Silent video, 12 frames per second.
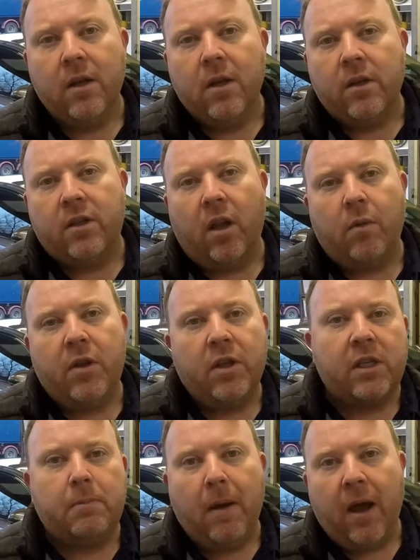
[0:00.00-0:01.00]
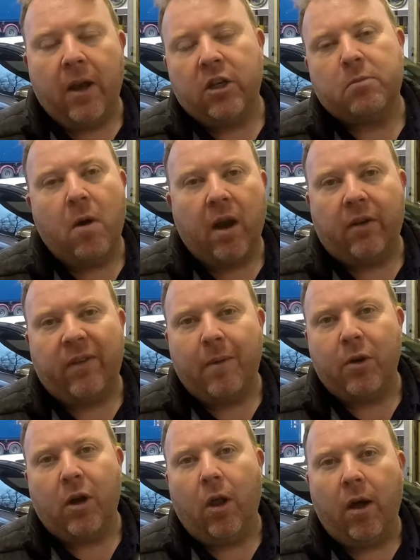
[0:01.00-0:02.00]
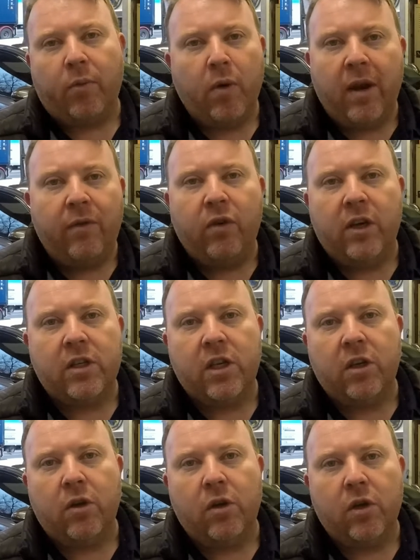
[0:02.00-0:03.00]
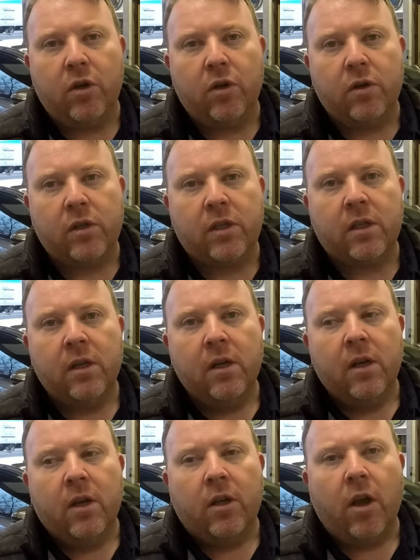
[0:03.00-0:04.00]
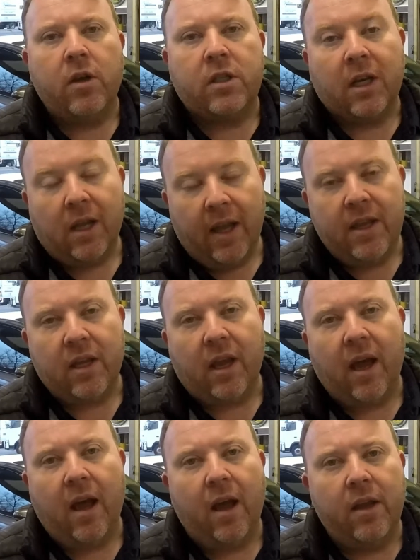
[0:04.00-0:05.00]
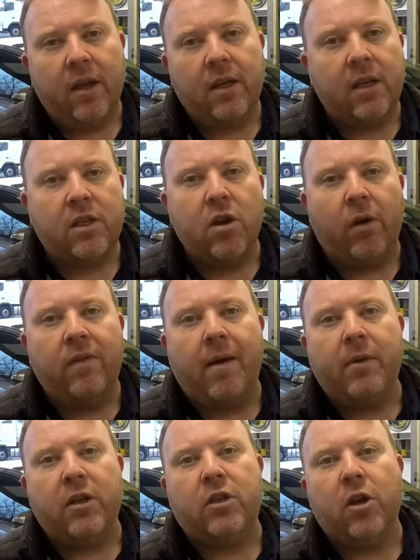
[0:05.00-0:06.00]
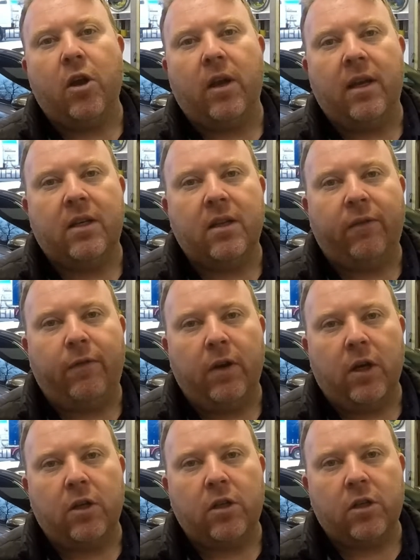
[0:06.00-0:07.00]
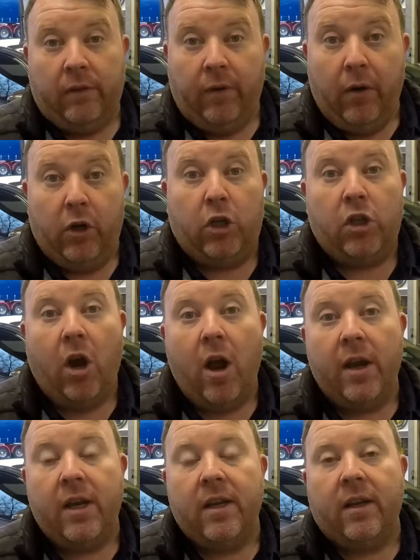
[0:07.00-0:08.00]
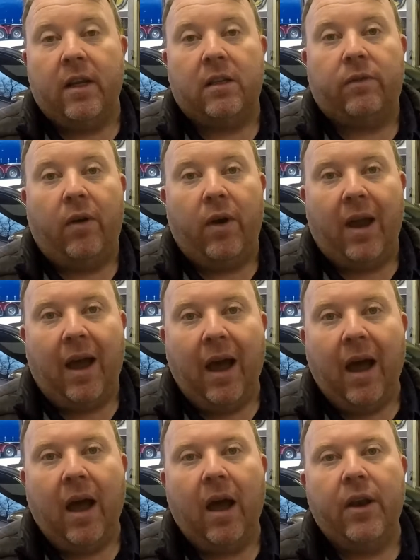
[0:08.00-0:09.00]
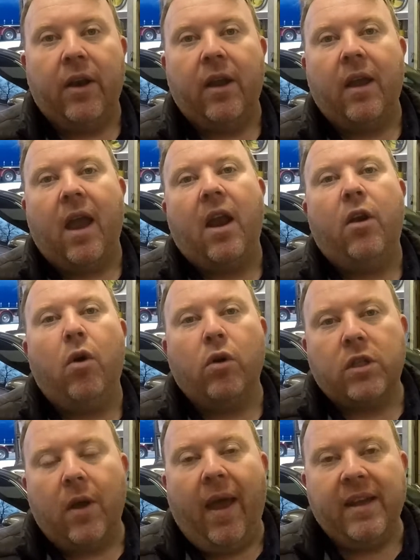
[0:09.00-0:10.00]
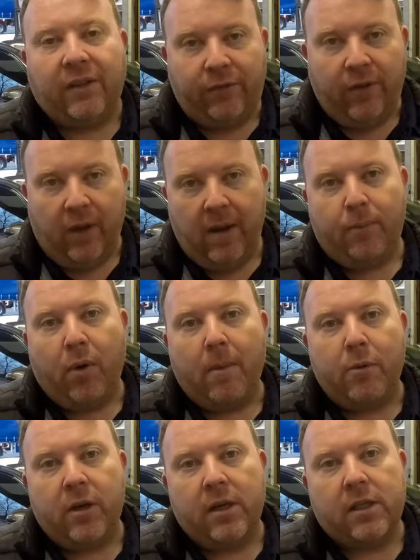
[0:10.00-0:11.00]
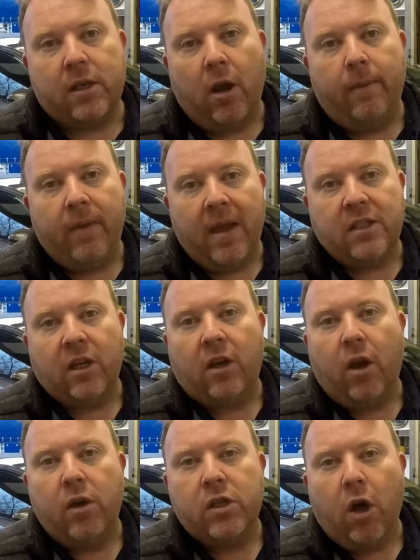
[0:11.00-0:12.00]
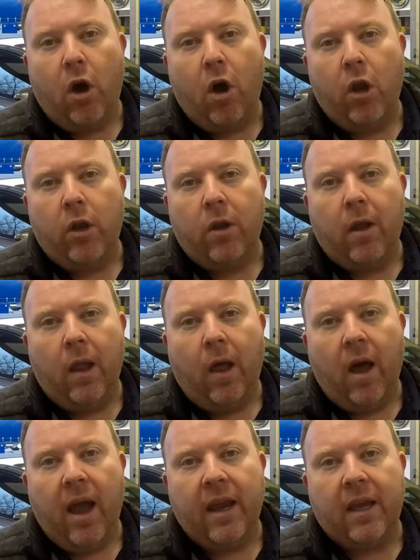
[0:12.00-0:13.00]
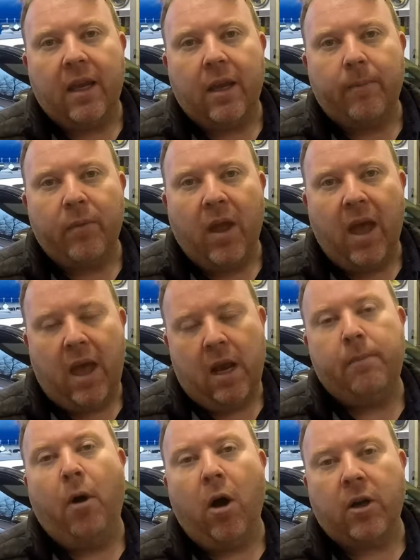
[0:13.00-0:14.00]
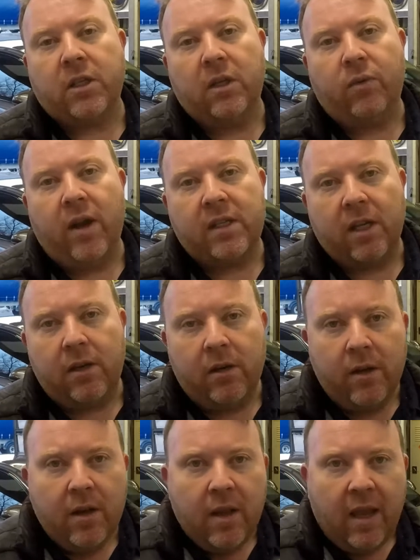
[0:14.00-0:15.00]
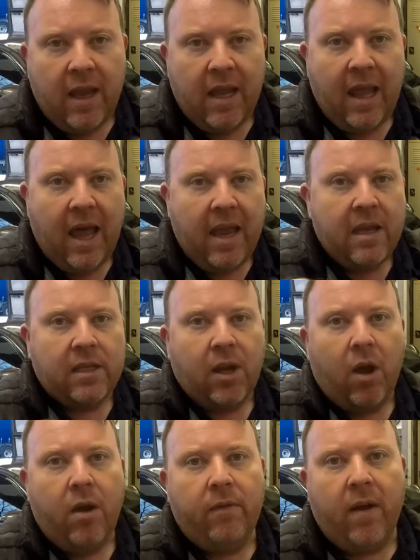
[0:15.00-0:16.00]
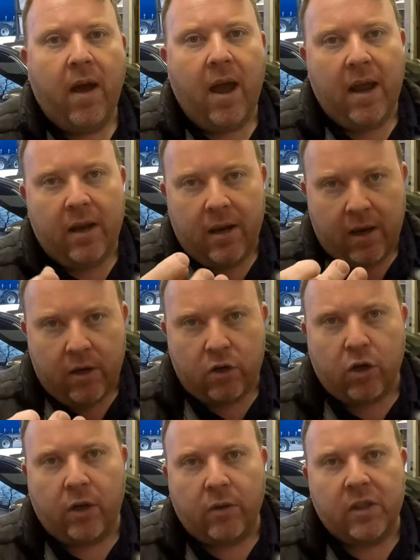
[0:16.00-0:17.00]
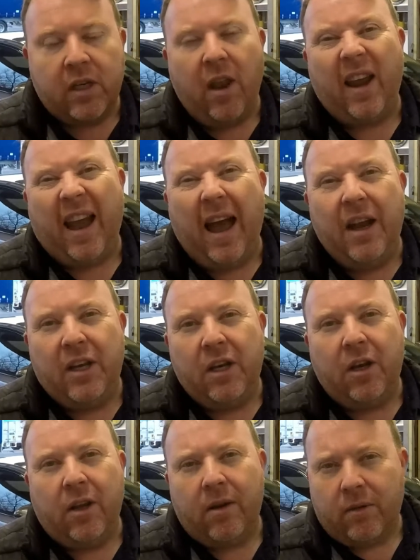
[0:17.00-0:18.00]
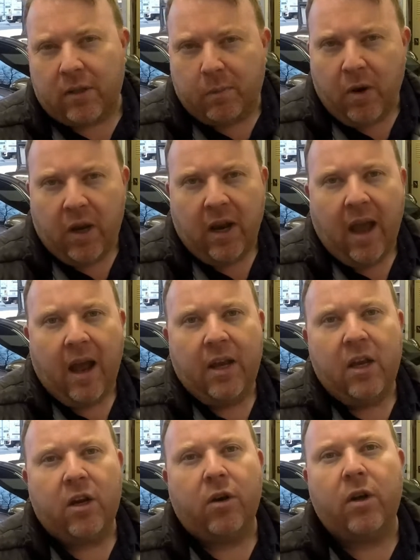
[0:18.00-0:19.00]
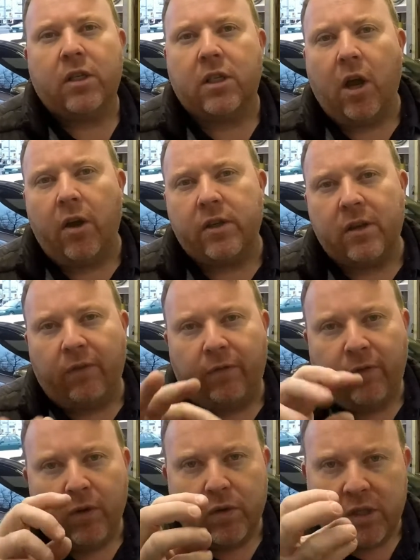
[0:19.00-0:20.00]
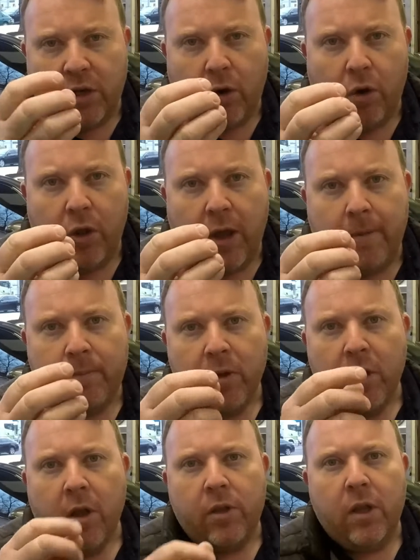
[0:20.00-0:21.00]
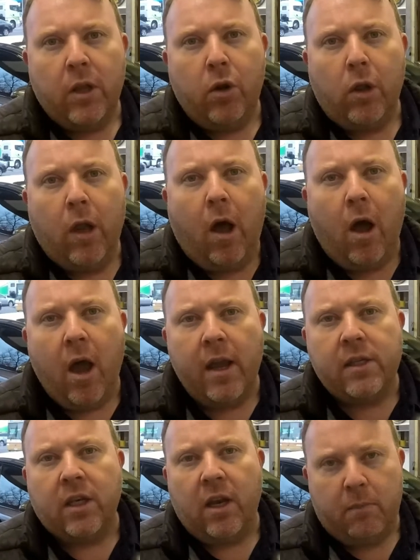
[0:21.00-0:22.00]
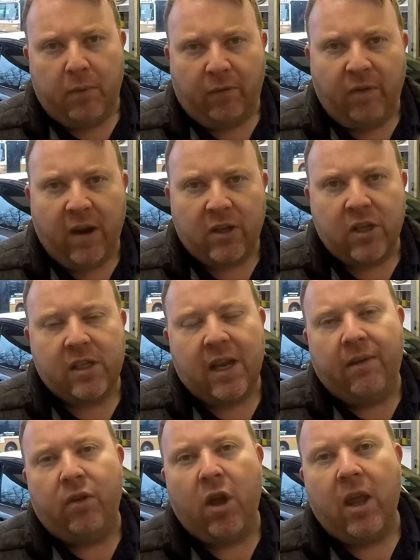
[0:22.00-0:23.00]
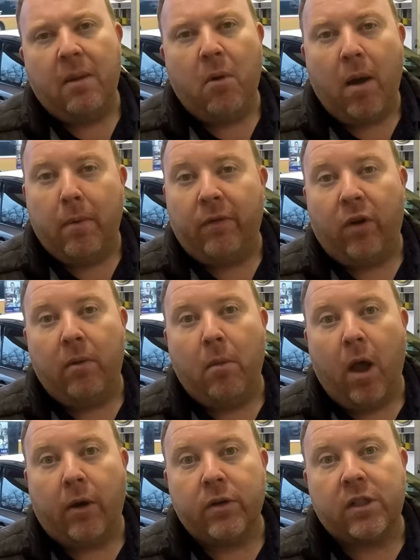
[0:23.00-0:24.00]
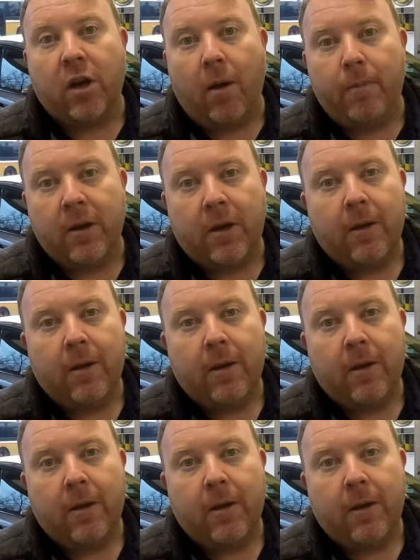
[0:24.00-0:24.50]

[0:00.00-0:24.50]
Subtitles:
so that when the sponge, microfiber cloth, whatever it is that you use, goes to clean the car, it's not rubbing dirt into the finish. It's very shiny, it's very hard, and it also has filling properties. So as it goes on, like an epoxy resin, it layers over and it trickles in like honey nearly. We're spreading honey across toast. It fills in all the little lines and imperfections. Even though they might be very microscopic,